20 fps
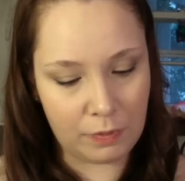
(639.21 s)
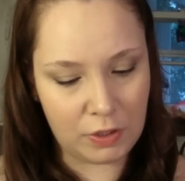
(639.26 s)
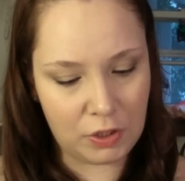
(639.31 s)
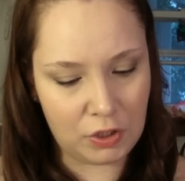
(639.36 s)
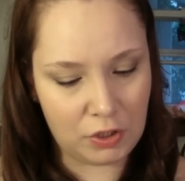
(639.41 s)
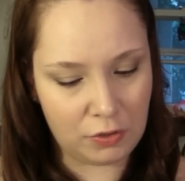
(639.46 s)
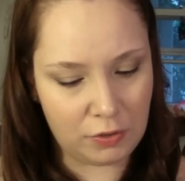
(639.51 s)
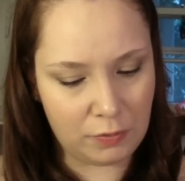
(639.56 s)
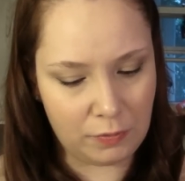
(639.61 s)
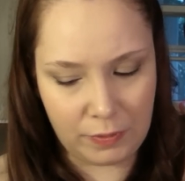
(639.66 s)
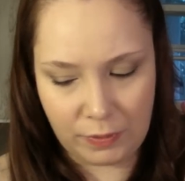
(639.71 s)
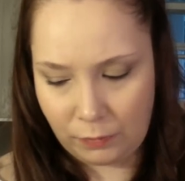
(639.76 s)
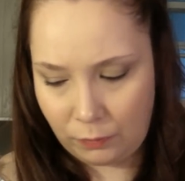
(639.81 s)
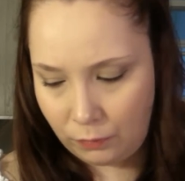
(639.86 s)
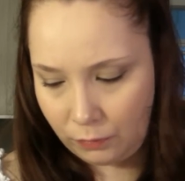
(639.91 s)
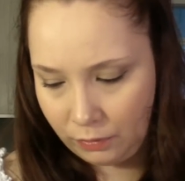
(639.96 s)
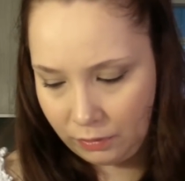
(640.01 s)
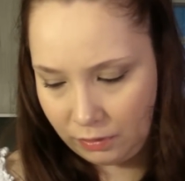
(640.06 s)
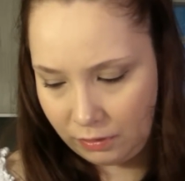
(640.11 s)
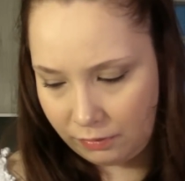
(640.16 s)
want to show you in the
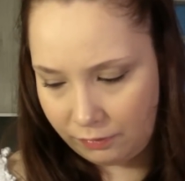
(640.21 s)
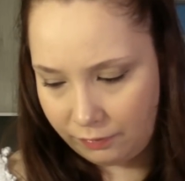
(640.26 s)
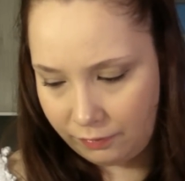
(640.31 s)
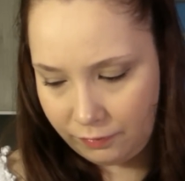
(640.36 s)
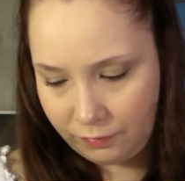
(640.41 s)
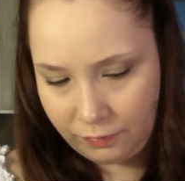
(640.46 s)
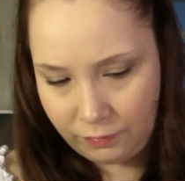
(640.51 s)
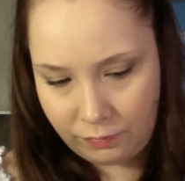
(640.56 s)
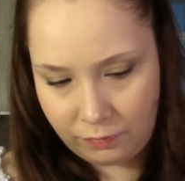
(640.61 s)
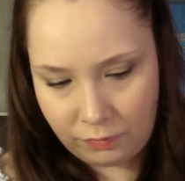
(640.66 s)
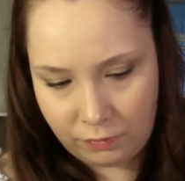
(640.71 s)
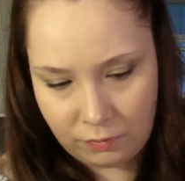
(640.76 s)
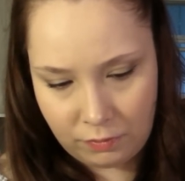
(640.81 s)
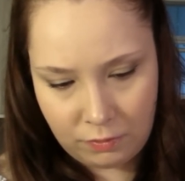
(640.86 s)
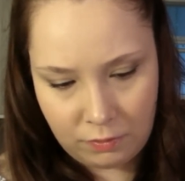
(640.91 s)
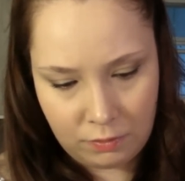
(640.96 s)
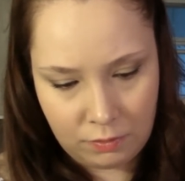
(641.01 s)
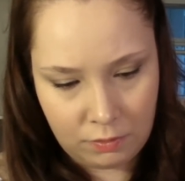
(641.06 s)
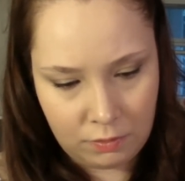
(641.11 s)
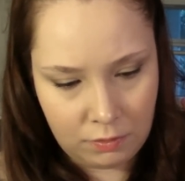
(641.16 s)
order of
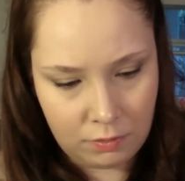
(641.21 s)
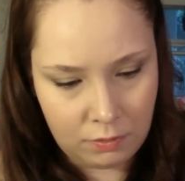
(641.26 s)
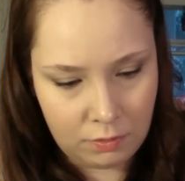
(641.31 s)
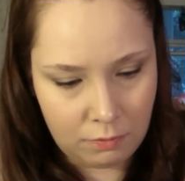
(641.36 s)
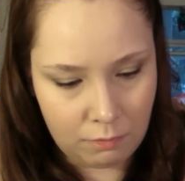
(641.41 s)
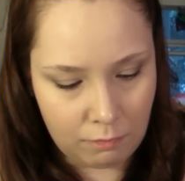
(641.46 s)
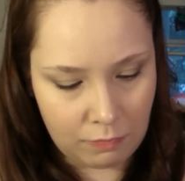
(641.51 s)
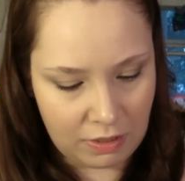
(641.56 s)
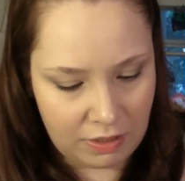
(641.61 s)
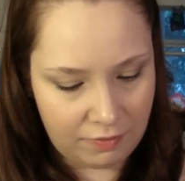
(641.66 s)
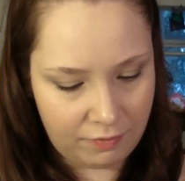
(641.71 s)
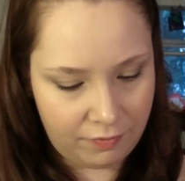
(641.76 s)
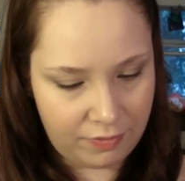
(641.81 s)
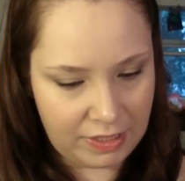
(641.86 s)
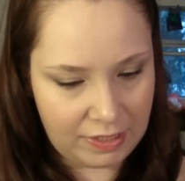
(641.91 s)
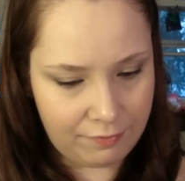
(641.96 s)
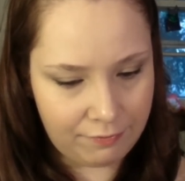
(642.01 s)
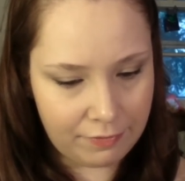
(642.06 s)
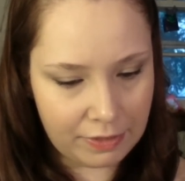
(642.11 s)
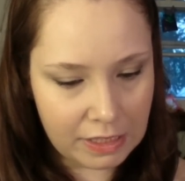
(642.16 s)
my
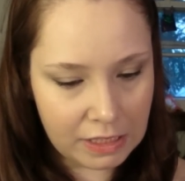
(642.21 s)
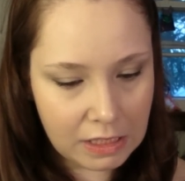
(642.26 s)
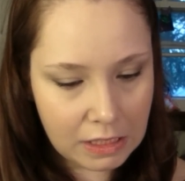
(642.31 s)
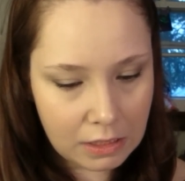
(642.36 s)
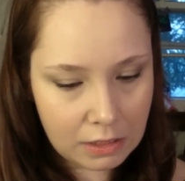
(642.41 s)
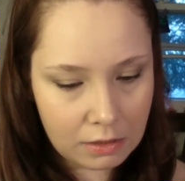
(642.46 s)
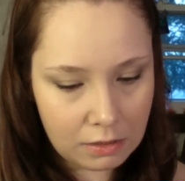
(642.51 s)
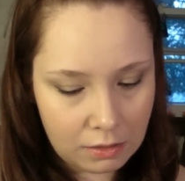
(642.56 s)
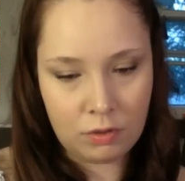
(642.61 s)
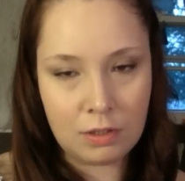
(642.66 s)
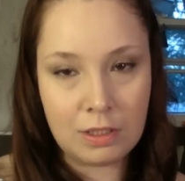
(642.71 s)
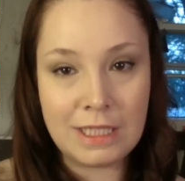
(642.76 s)
favorites.